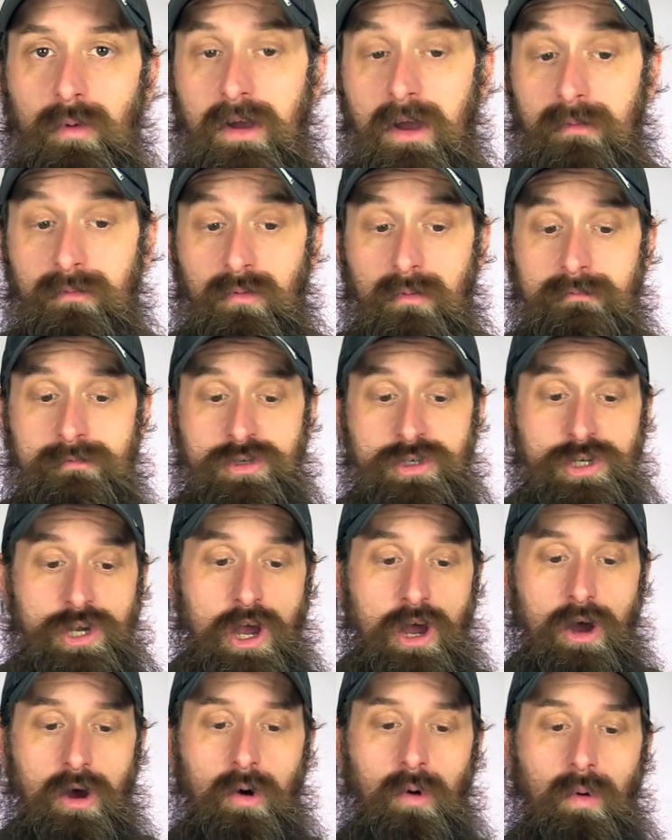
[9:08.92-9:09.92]
one comes from
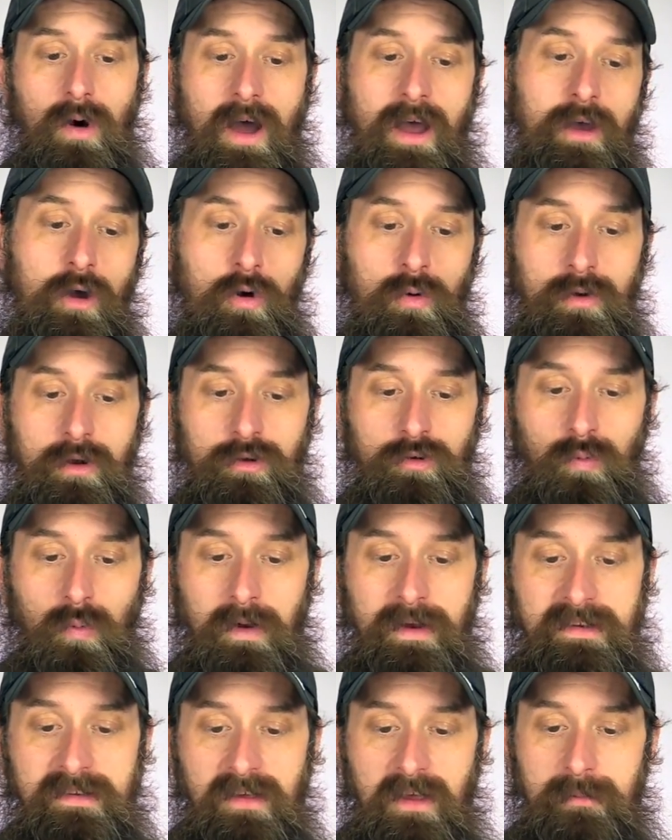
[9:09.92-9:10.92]
Joe. I own a
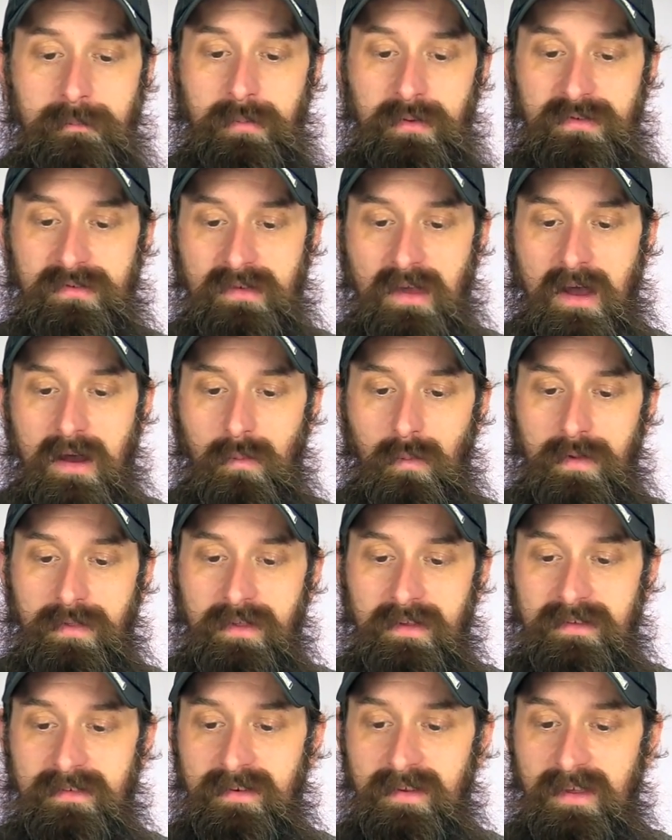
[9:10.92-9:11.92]
2010 Passat
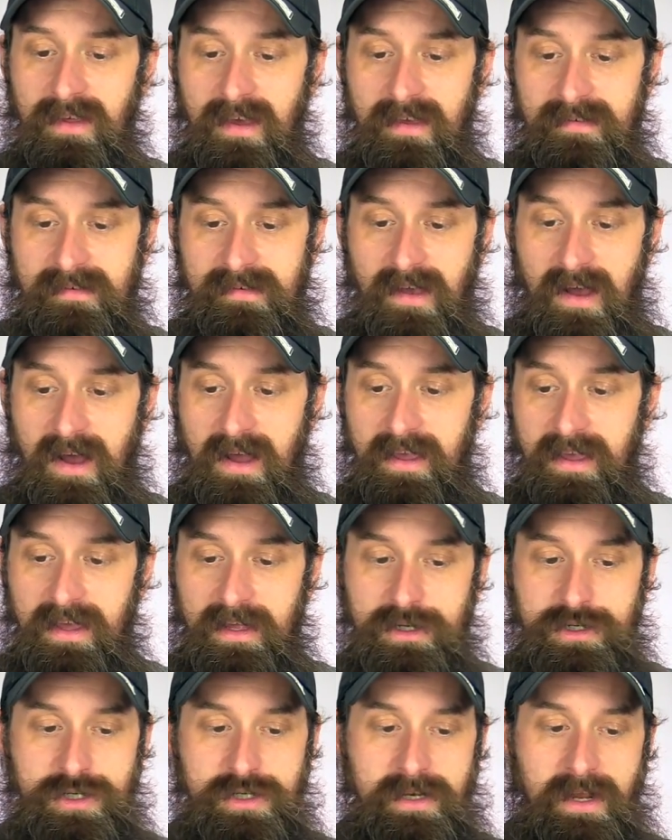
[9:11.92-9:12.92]
with a TSI
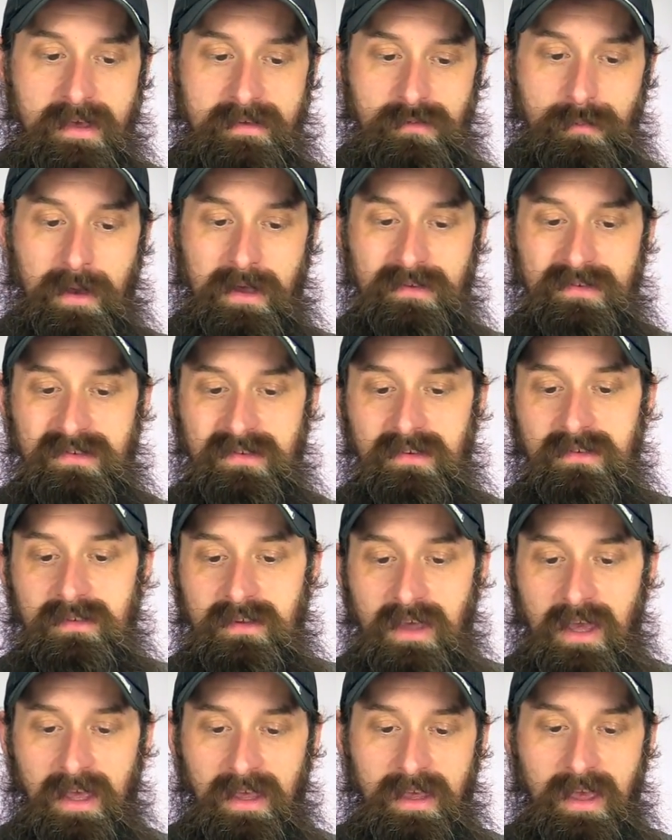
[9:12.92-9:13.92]
engine, has about
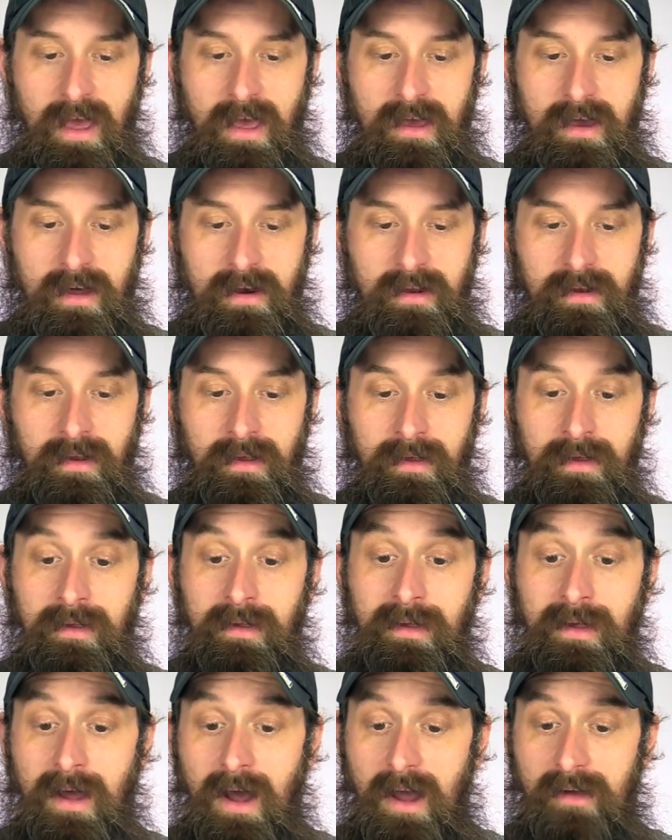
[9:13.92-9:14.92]
68K on it.
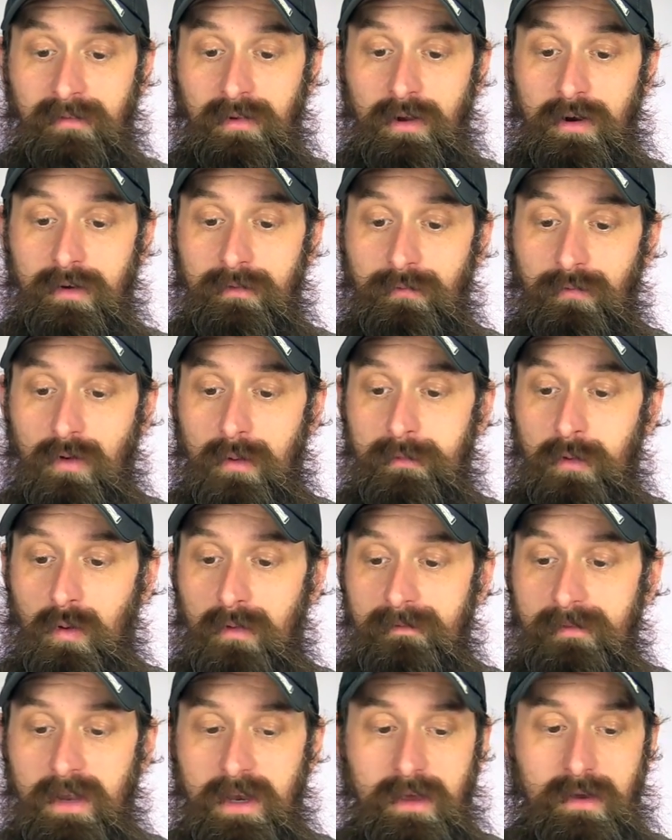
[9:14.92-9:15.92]
I've learned from
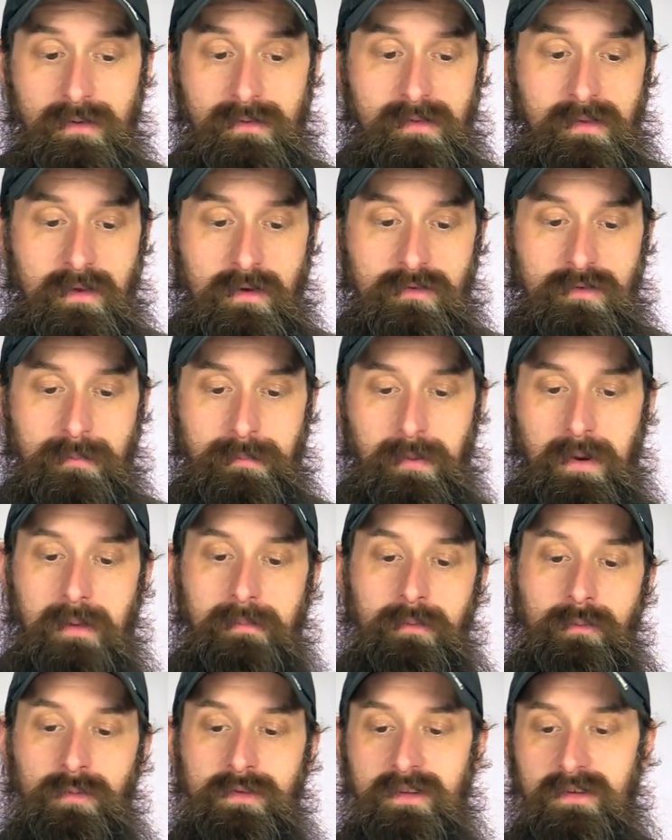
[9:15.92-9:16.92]
your videos that there's a
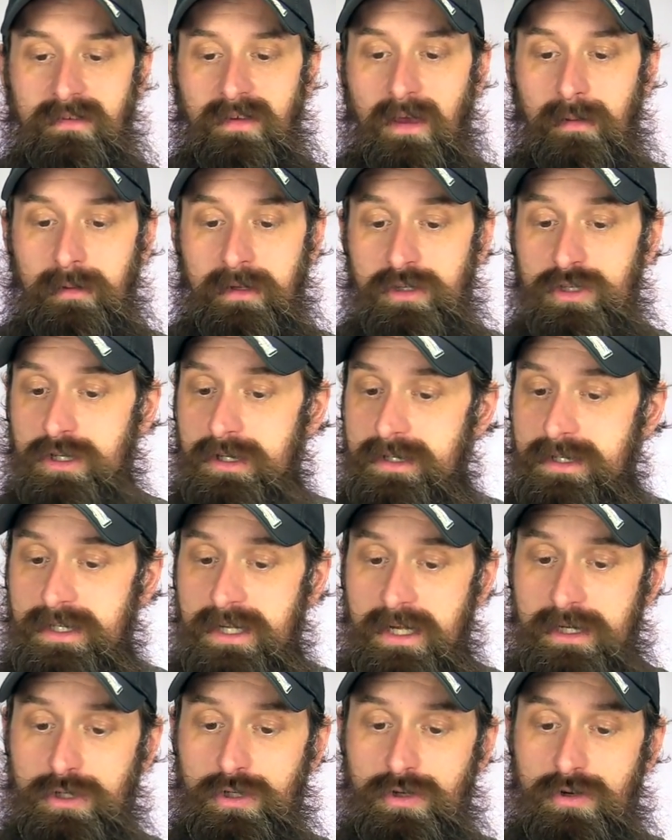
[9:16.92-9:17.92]
problem with the timing chain
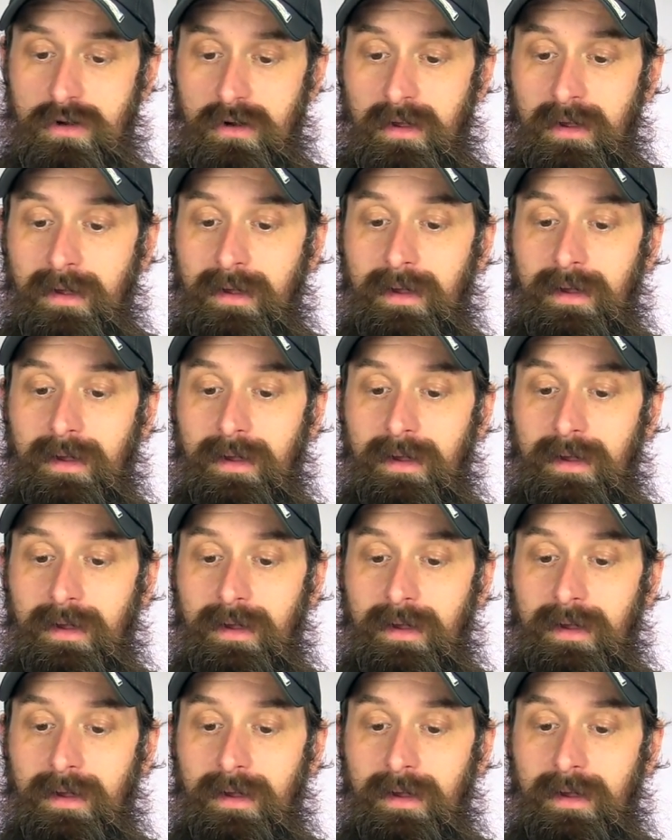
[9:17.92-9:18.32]
tensioner.